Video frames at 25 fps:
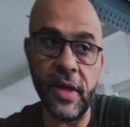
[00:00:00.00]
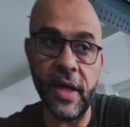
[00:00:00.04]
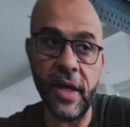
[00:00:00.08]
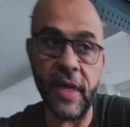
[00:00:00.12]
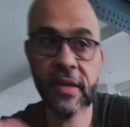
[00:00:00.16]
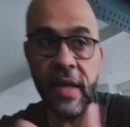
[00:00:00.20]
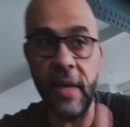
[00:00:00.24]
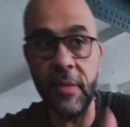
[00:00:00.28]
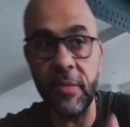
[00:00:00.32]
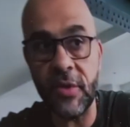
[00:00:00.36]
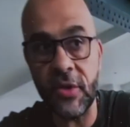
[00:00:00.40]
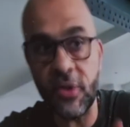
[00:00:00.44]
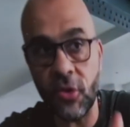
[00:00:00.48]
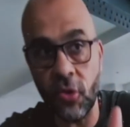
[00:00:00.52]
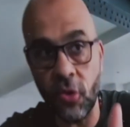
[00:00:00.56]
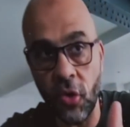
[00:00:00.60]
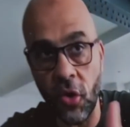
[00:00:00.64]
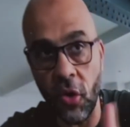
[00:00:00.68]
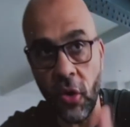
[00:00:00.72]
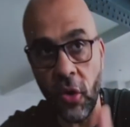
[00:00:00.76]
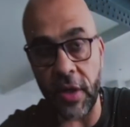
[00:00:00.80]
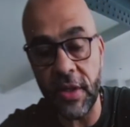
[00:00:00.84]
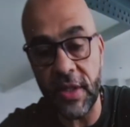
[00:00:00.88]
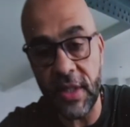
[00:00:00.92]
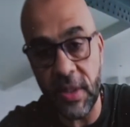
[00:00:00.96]
attempts to
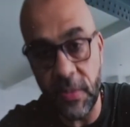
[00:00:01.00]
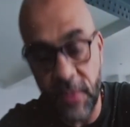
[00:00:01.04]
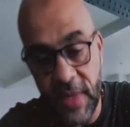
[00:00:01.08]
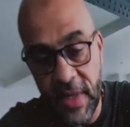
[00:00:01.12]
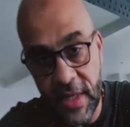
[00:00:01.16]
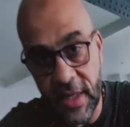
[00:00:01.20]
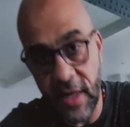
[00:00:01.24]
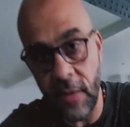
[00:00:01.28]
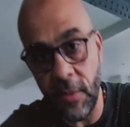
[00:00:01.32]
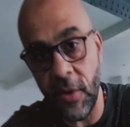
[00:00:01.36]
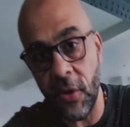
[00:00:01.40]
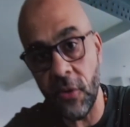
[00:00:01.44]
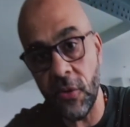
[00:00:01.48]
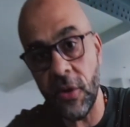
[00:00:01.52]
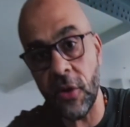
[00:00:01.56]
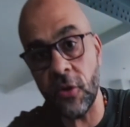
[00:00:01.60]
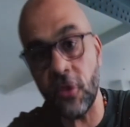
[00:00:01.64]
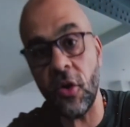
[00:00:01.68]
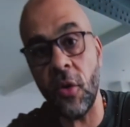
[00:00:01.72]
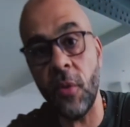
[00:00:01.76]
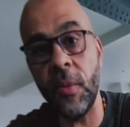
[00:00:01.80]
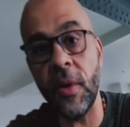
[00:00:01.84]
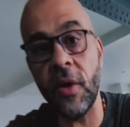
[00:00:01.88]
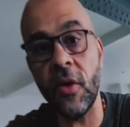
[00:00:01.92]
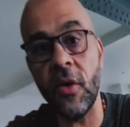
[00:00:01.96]
go and speak about the
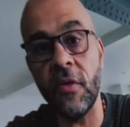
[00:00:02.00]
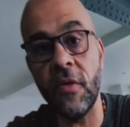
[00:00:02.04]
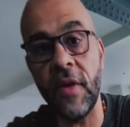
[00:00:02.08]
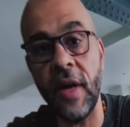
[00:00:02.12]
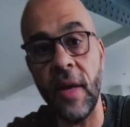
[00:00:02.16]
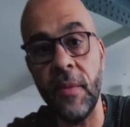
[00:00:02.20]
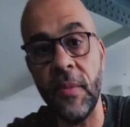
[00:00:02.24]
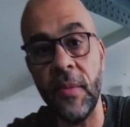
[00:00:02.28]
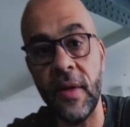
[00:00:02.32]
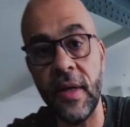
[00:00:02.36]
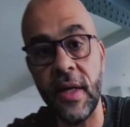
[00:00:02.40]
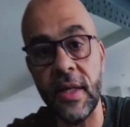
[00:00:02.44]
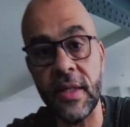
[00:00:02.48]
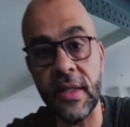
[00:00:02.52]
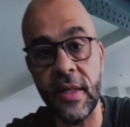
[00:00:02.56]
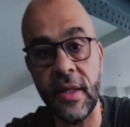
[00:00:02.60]
topic of happiness,